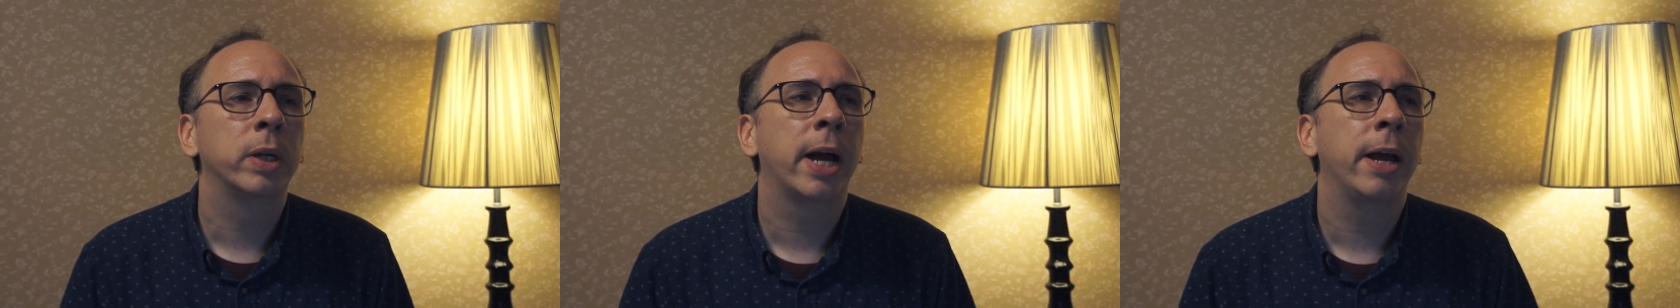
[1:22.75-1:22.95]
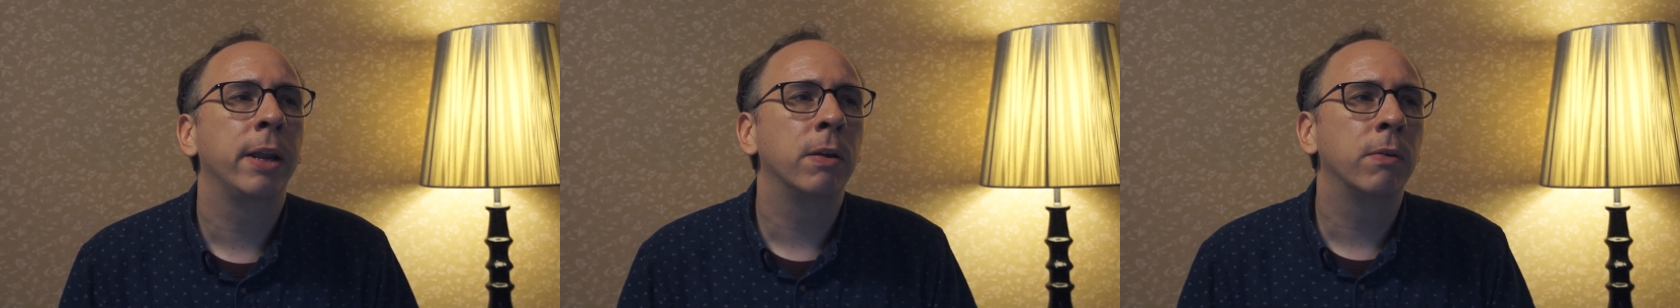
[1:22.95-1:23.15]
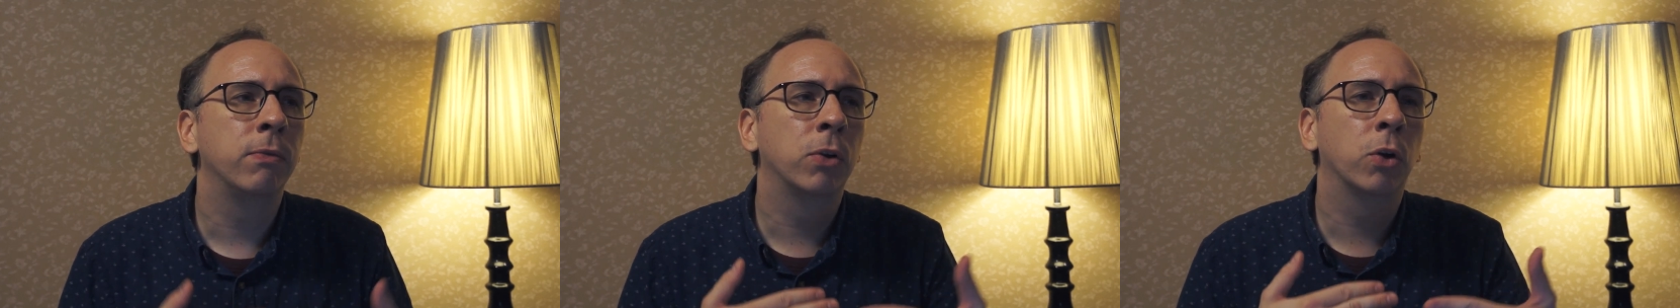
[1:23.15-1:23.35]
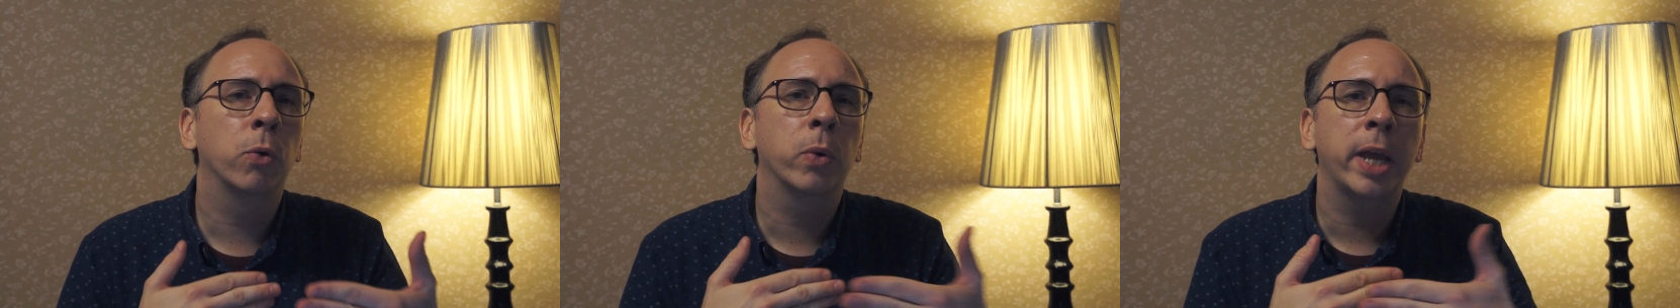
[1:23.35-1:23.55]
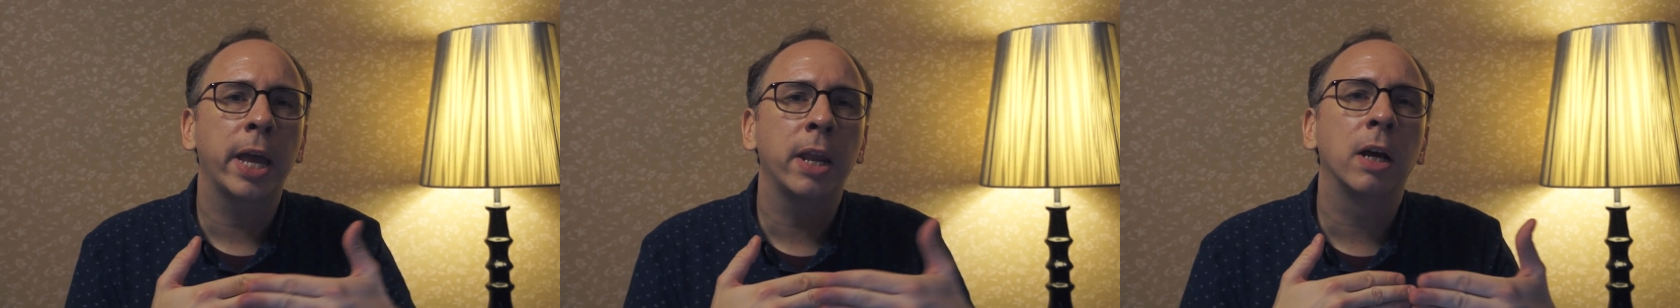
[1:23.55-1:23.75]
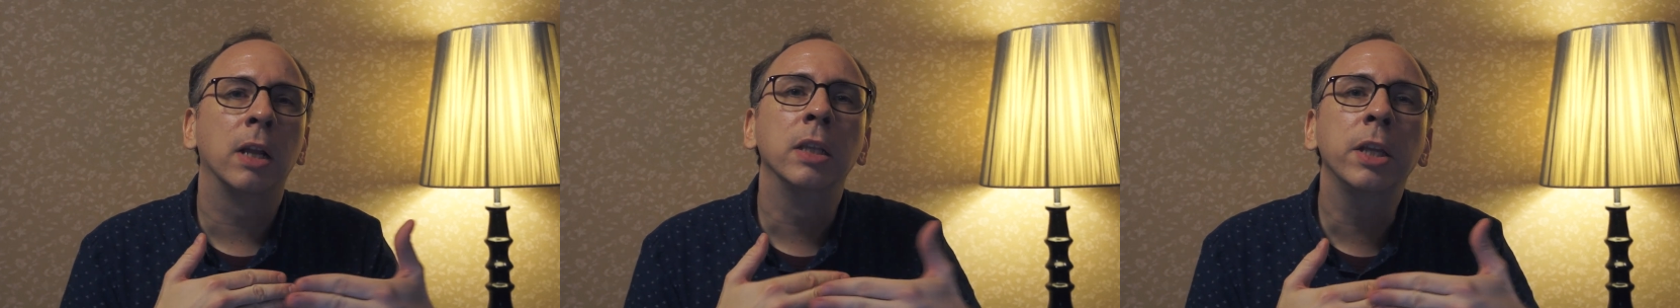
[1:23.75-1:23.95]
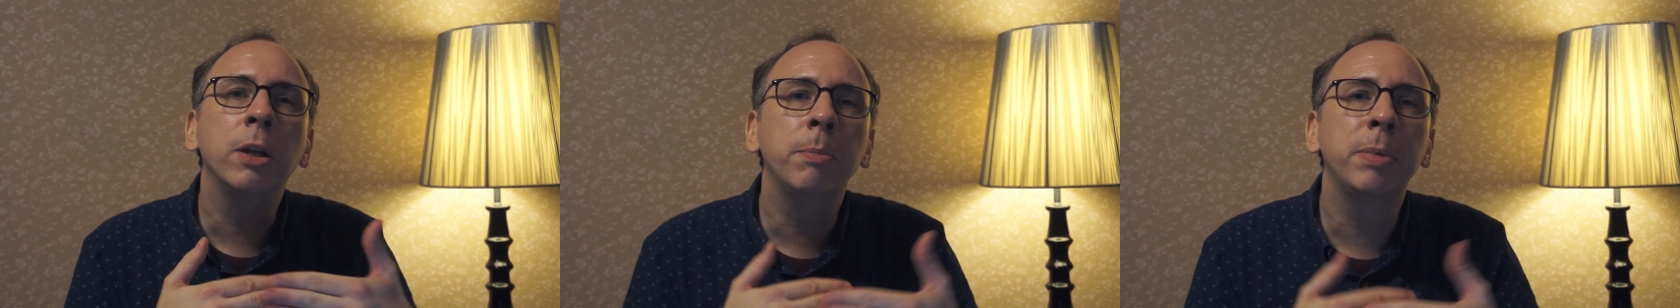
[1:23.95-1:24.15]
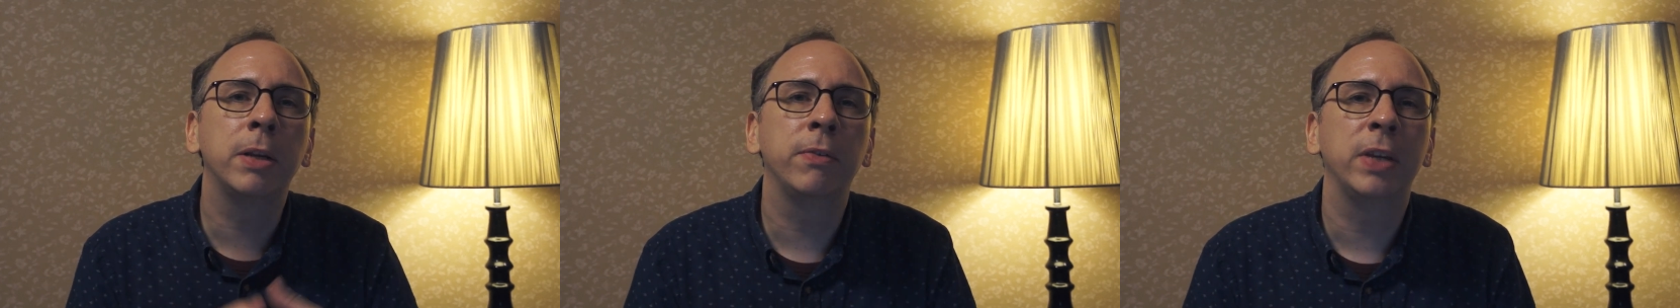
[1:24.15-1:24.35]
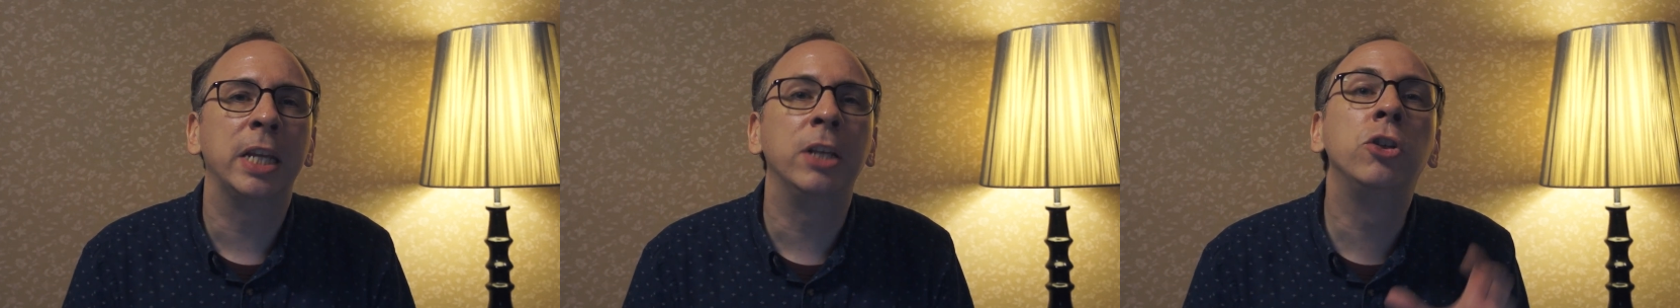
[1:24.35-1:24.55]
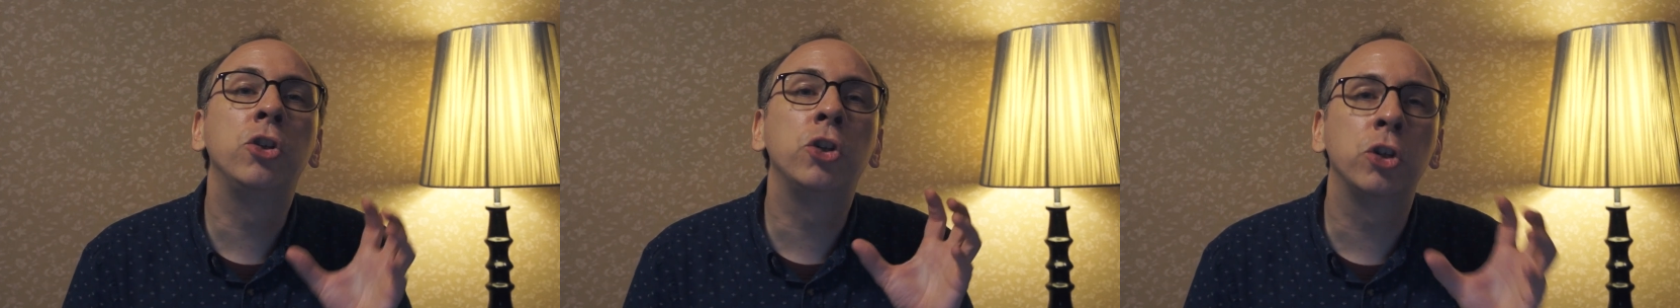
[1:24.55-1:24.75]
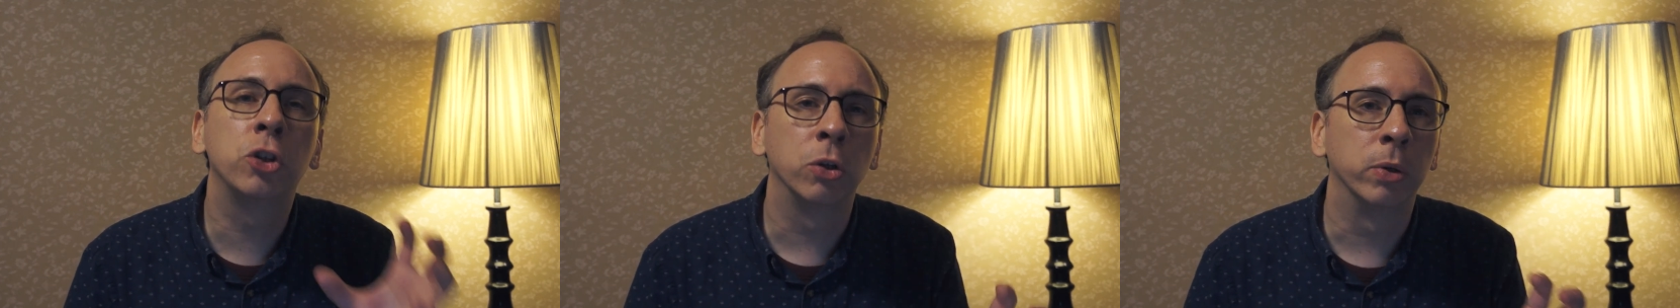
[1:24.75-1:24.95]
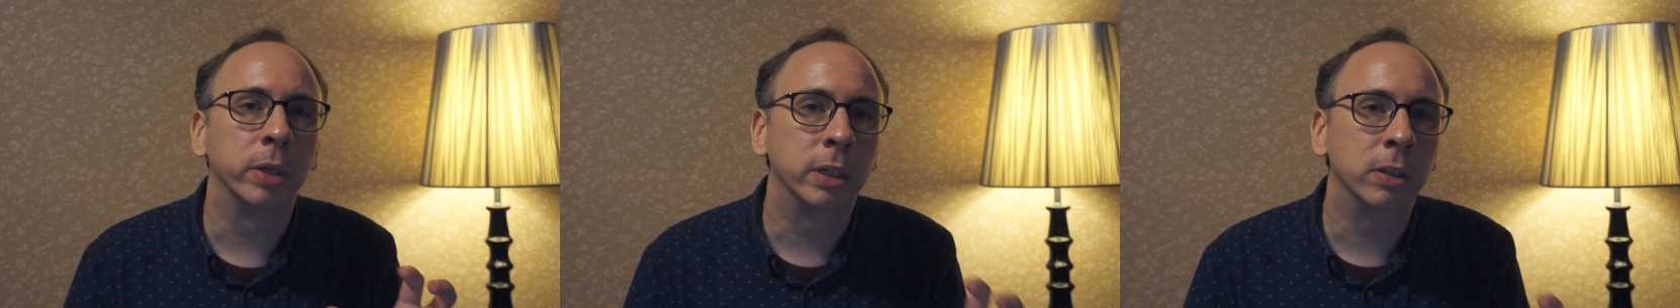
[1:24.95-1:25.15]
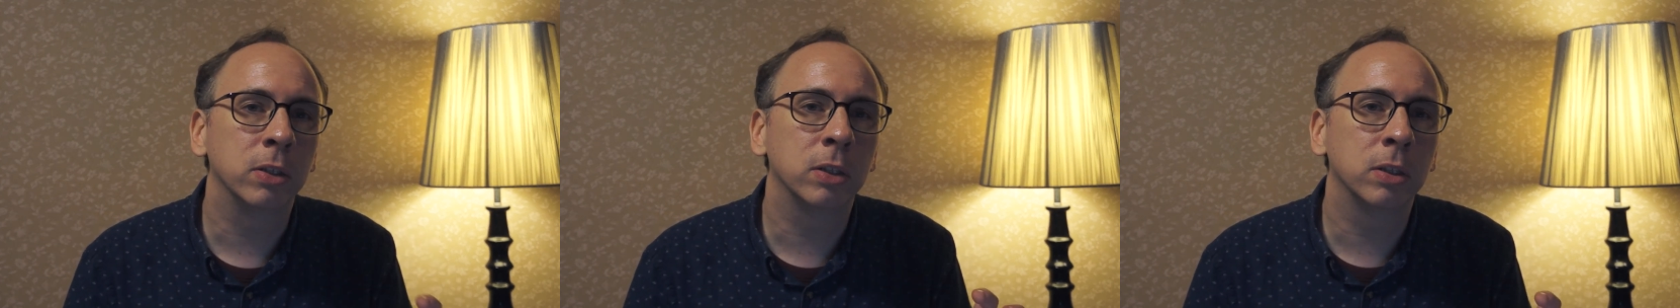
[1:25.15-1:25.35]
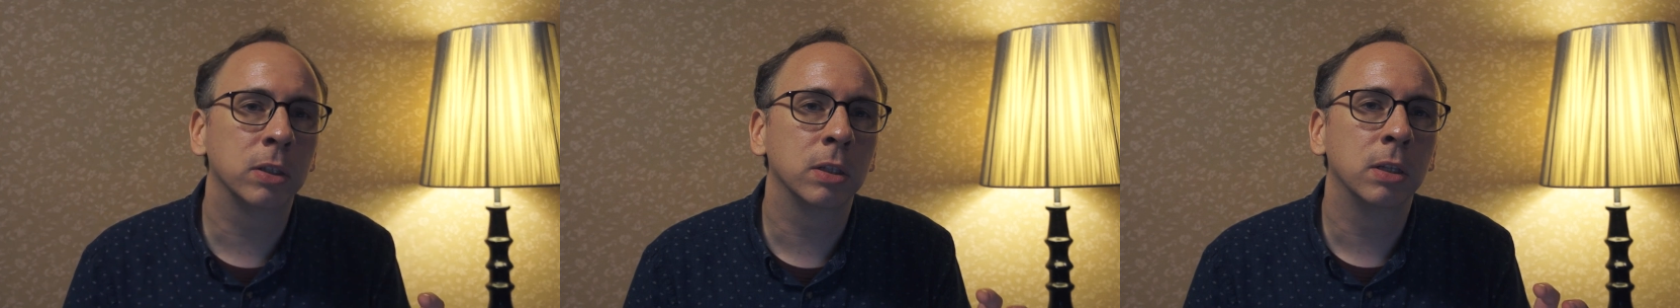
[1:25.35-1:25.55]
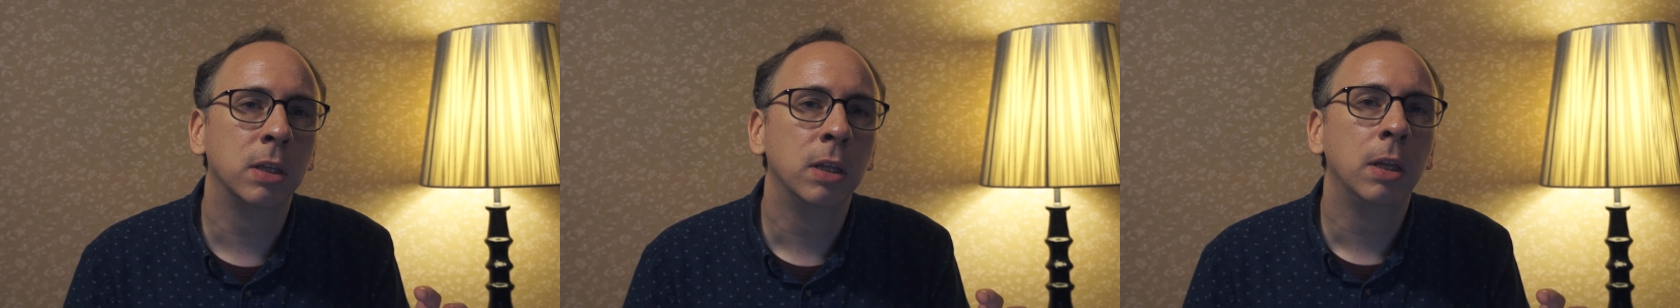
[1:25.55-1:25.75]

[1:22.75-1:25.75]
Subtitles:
kind of create a little bit of insurance,